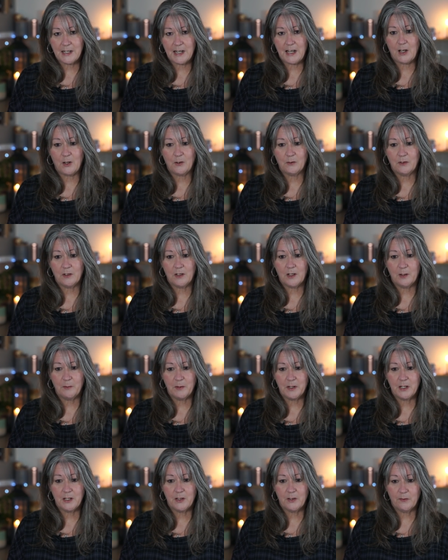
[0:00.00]
down, I
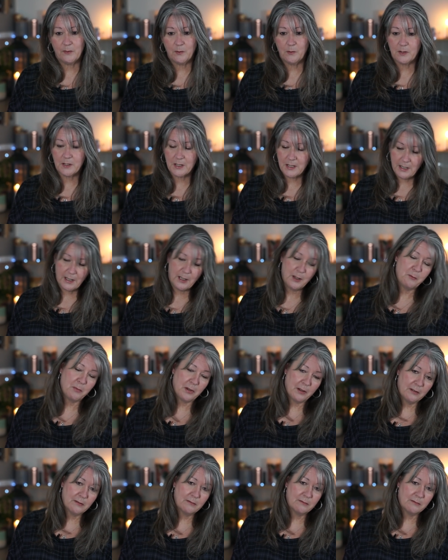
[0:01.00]
would either fall asleep,